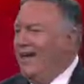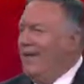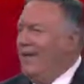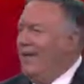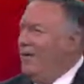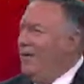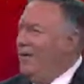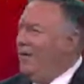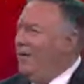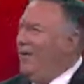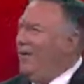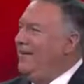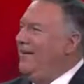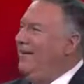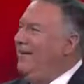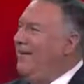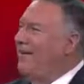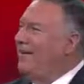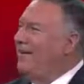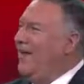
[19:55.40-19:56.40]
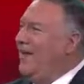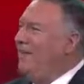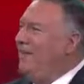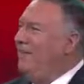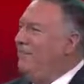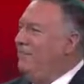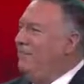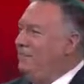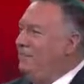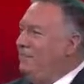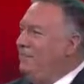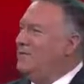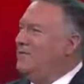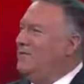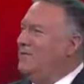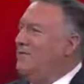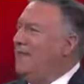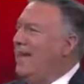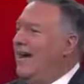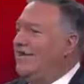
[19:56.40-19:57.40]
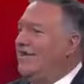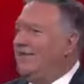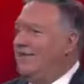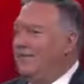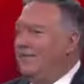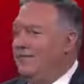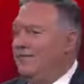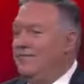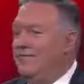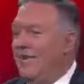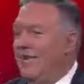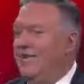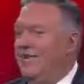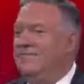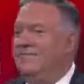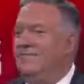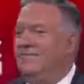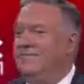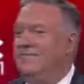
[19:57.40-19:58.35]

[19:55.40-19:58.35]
You know what he meant? He meant that person got stuff done.